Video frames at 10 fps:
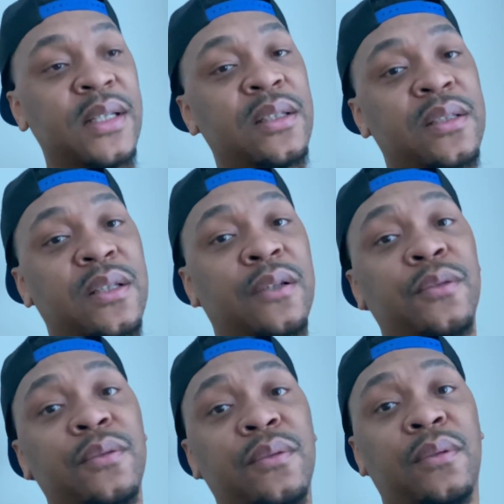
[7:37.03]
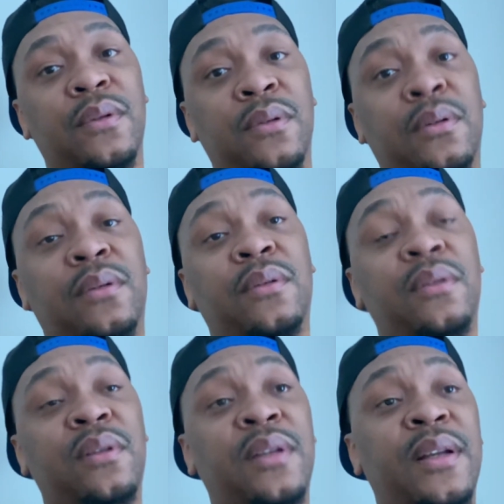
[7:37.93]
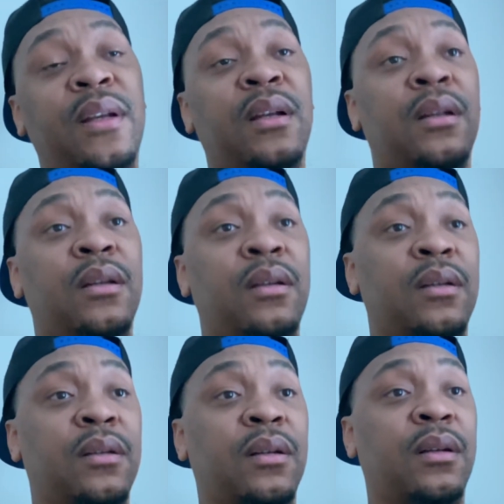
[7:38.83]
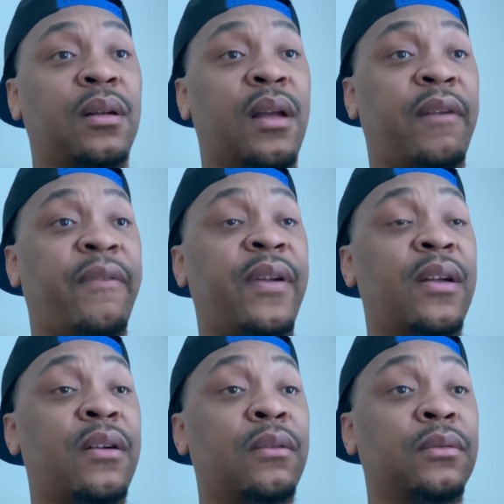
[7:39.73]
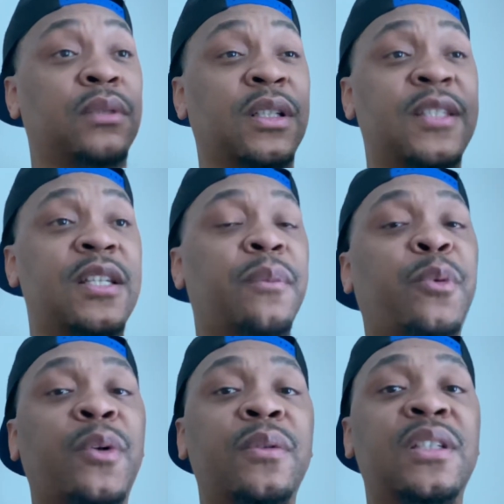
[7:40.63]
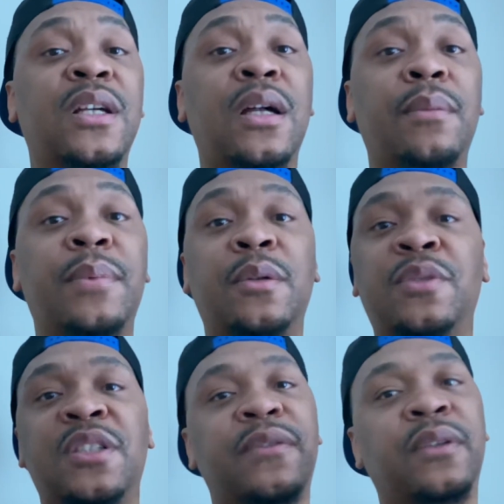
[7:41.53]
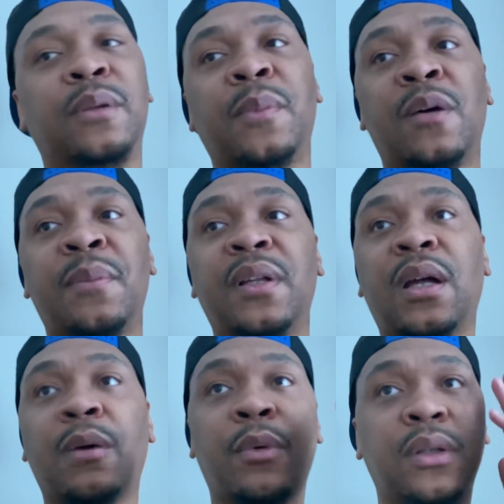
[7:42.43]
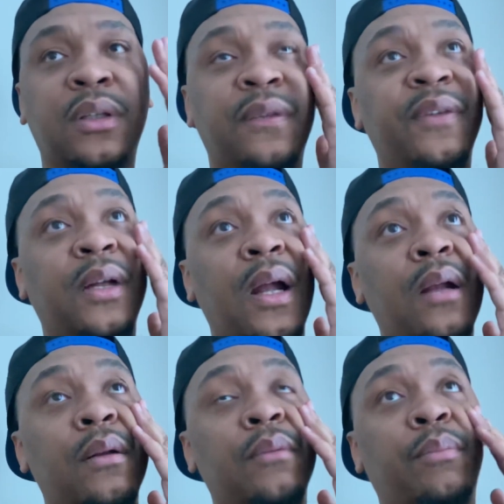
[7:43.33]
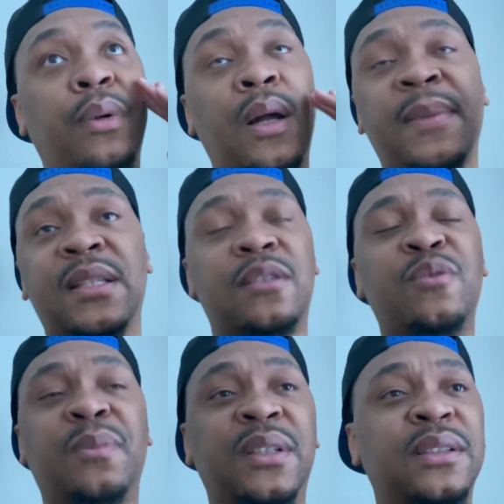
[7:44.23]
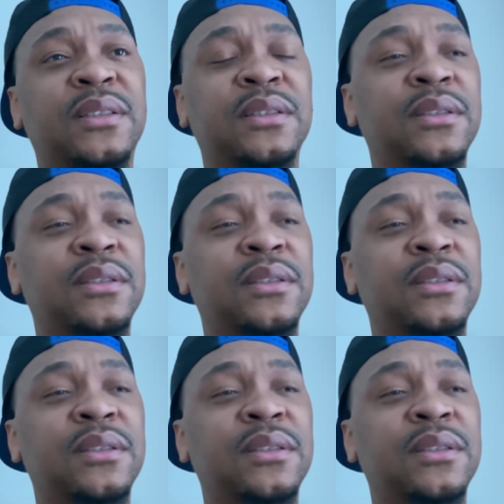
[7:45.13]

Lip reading: So I found a temporary job. It was just for the moment. I worked there for like probably 2 months.